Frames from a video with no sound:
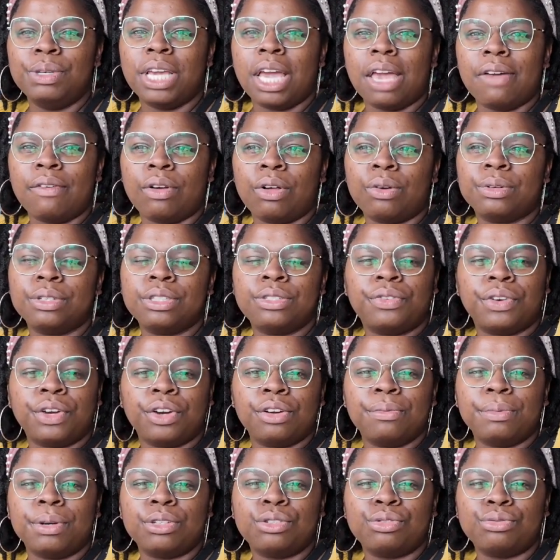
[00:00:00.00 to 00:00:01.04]
I've always very
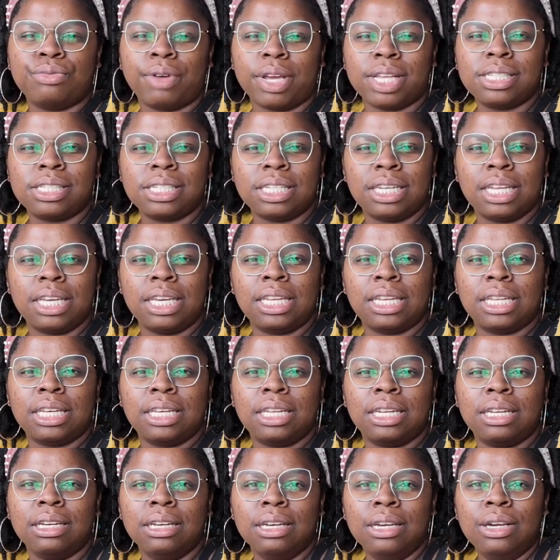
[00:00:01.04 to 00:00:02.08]
much
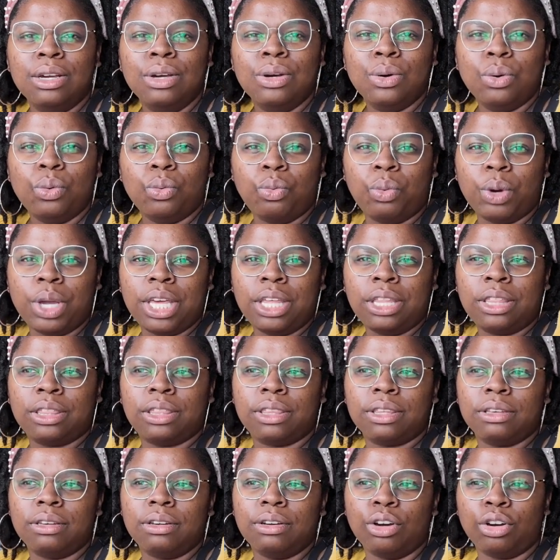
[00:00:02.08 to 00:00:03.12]
resonated with
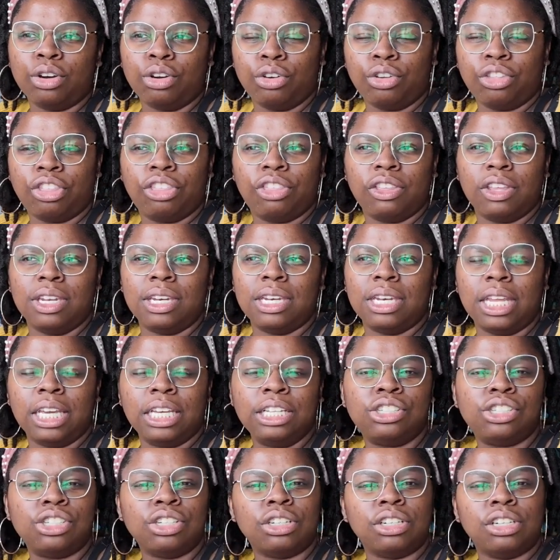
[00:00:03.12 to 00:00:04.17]
earth and
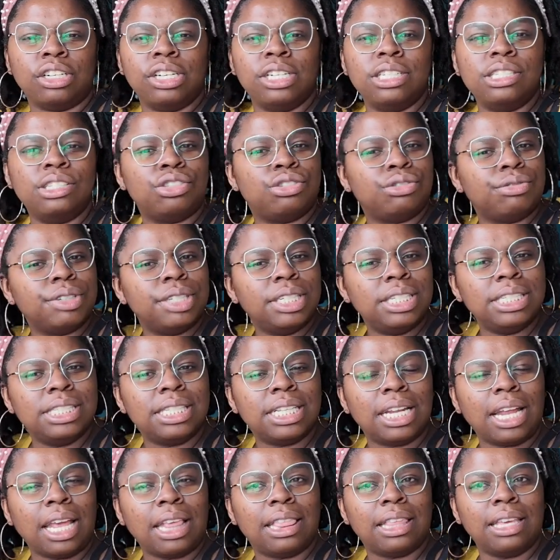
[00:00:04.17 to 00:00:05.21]
nature and trees.
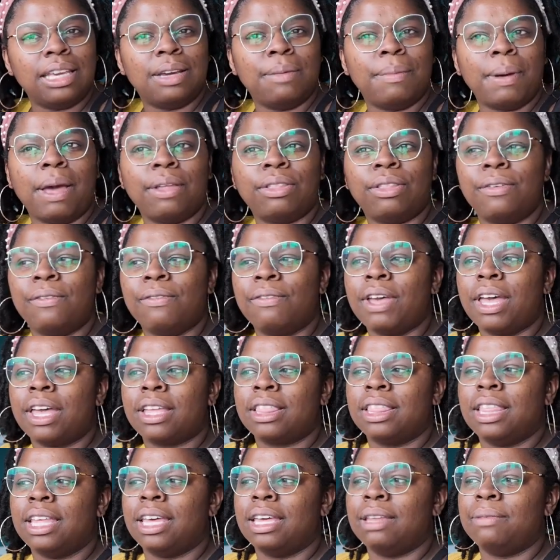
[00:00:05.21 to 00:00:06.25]
And I think about the fact
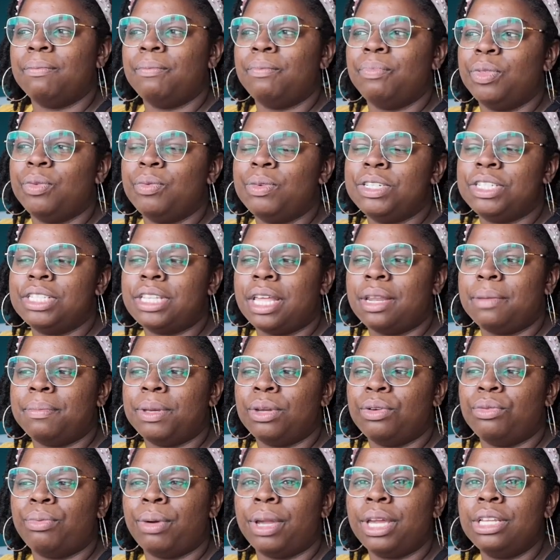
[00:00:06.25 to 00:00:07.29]
that we just had a
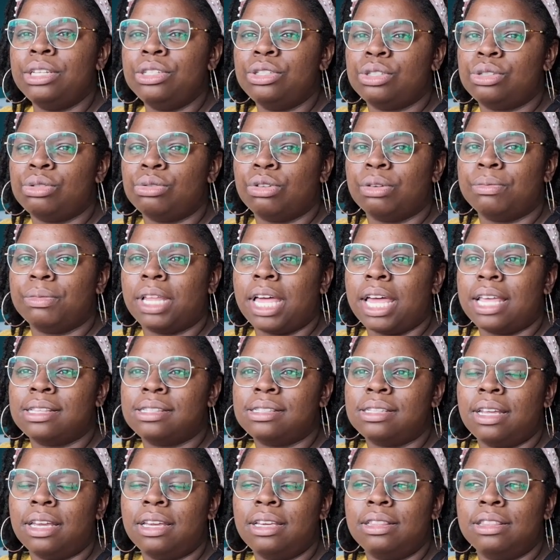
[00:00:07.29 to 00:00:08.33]
big rainstorm last
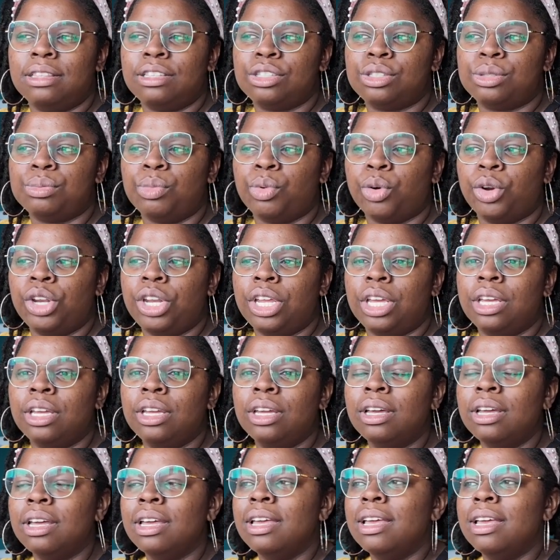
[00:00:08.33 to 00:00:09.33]
night and this morning.